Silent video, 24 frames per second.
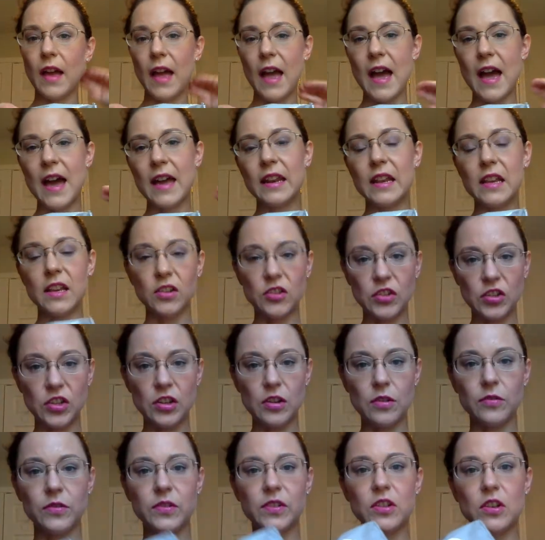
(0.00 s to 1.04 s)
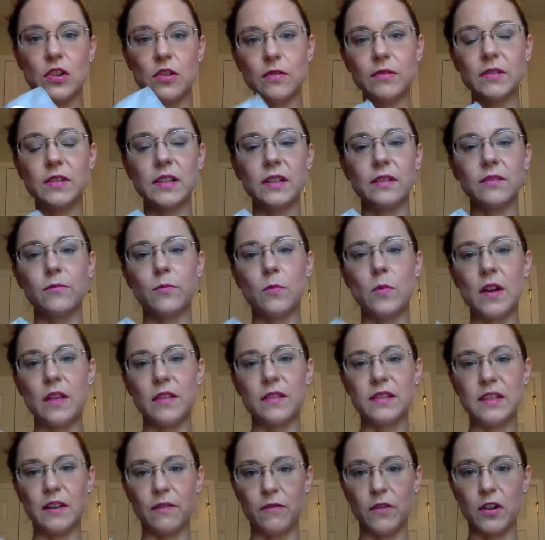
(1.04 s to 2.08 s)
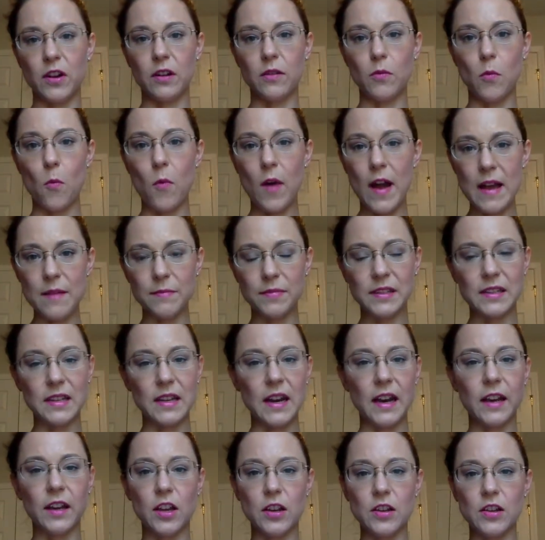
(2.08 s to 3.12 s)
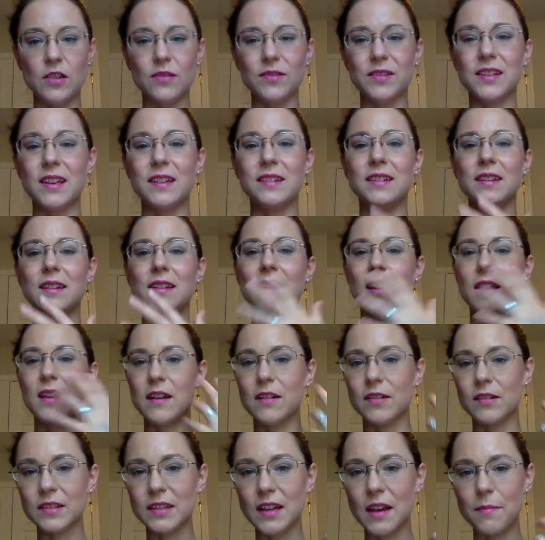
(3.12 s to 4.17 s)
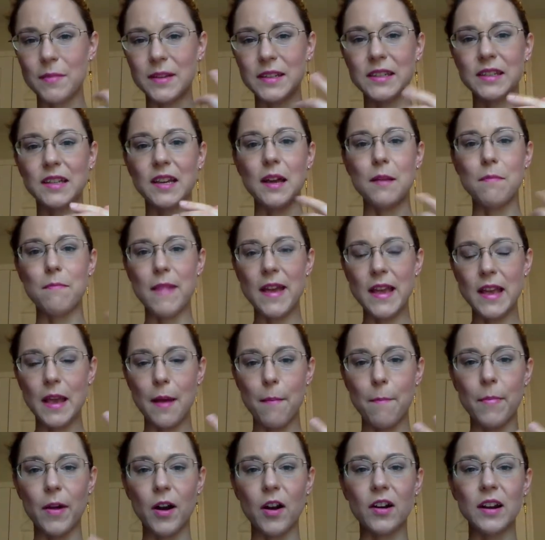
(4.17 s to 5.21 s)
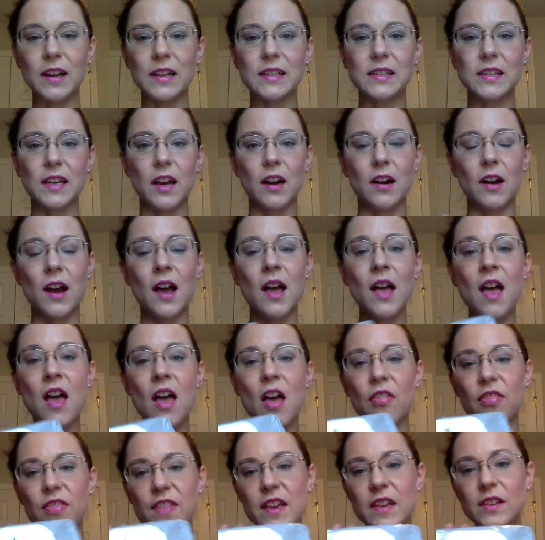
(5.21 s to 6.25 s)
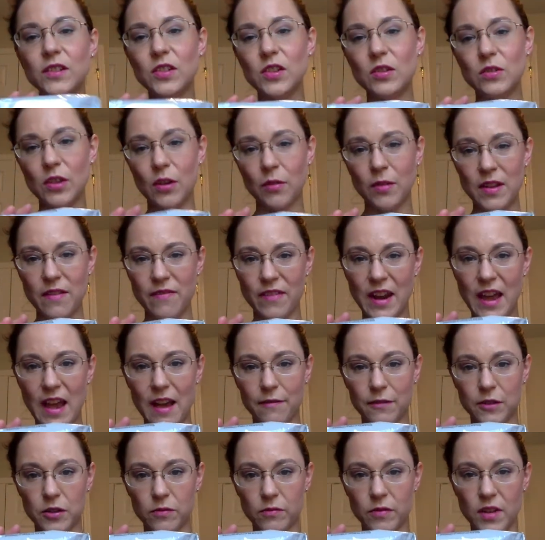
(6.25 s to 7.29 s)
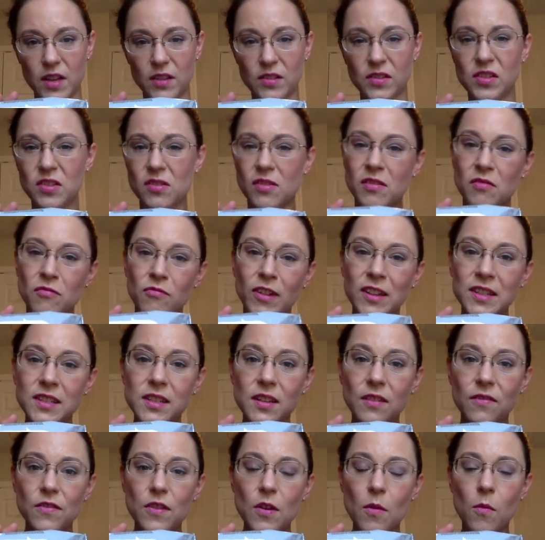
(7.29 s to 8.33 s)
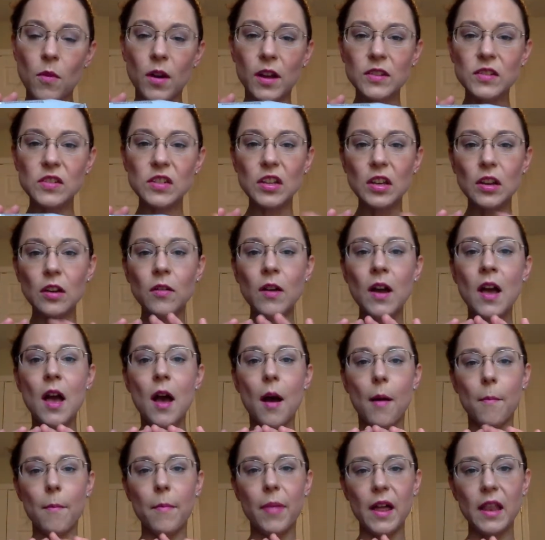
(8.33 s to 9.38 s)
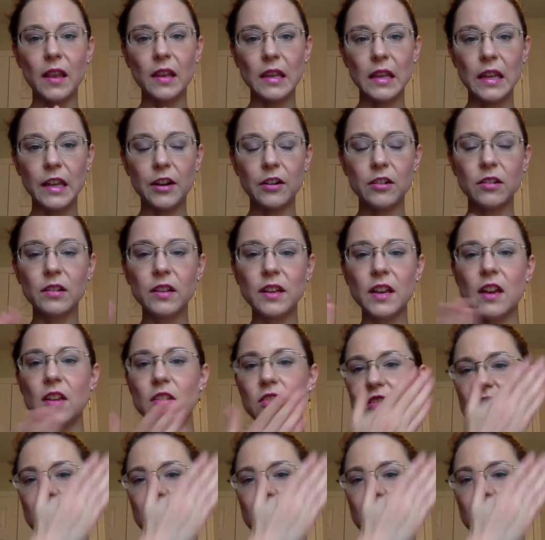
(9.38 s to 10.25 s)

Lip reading: had issues using with different wipes that I could use that did not irritate my skin, make it burn, etc. These you don't even have to rinse. You can rinse if you want to, but literally